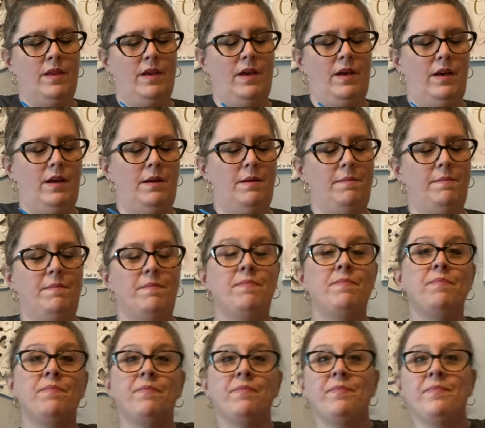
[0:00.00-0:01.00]
Look
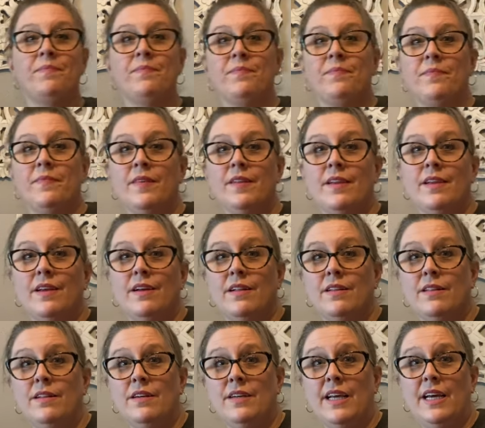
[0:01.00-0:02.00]

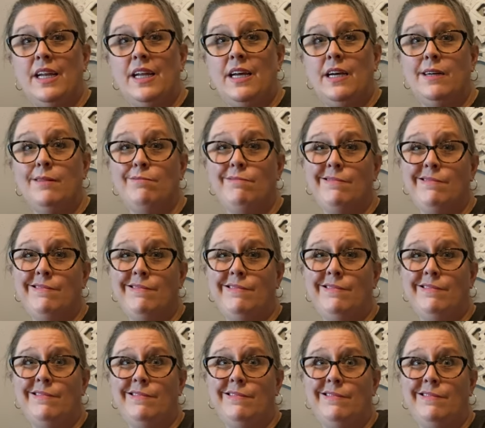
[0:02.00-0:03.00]
at him.
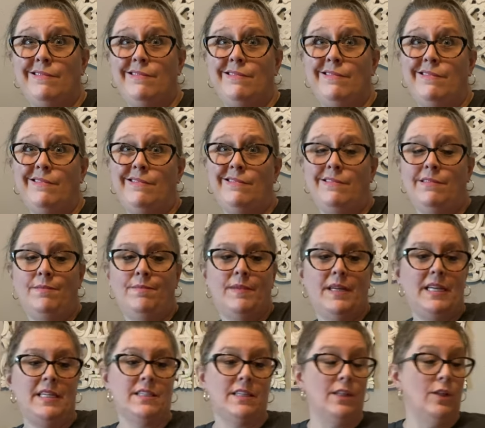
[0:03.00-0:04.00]
Mm,
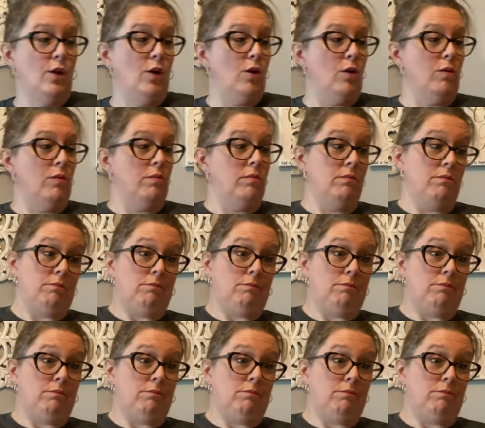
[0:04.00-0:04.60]
he's a little.